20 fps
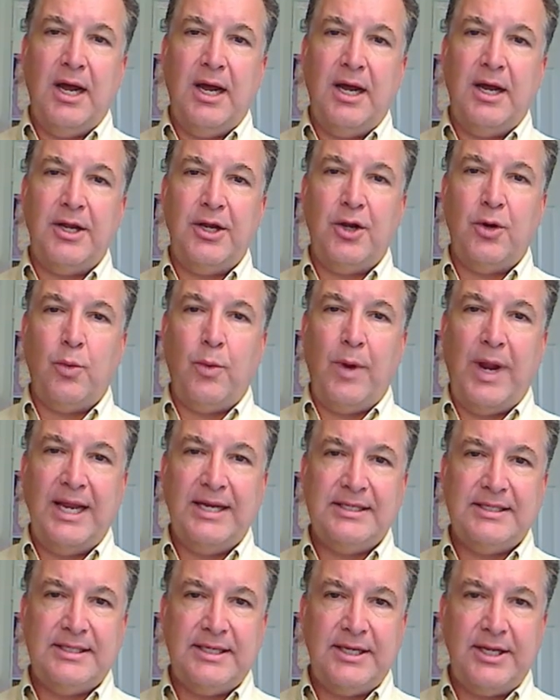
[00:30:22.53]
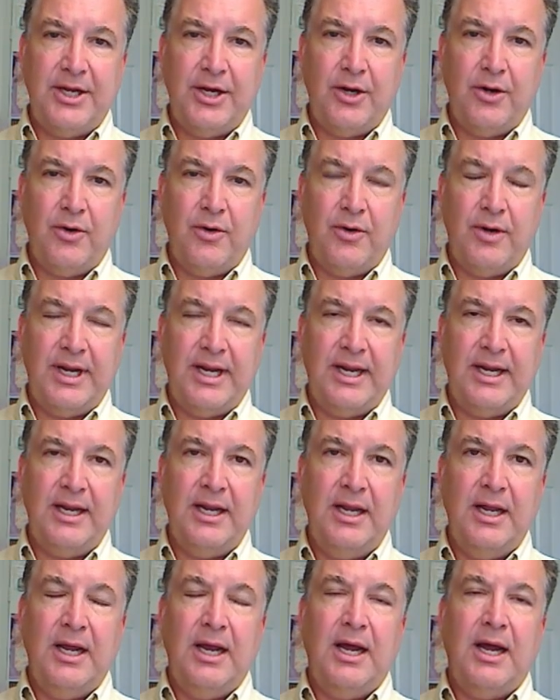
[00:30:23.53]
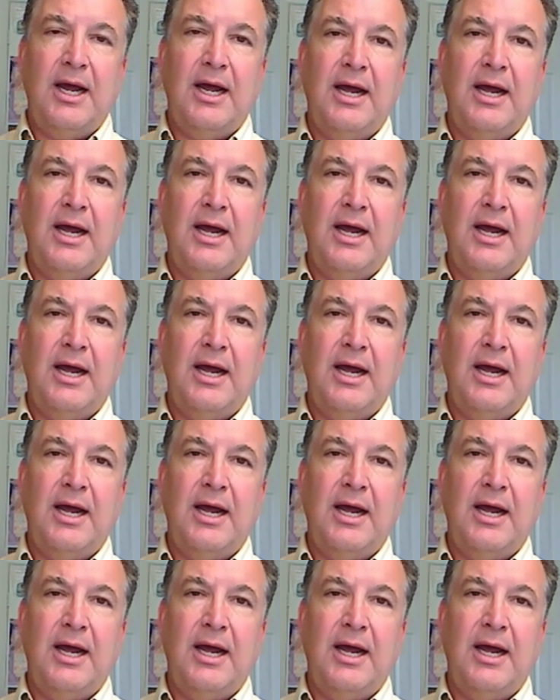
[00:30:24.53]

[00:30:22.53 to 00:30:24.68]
your WAN security,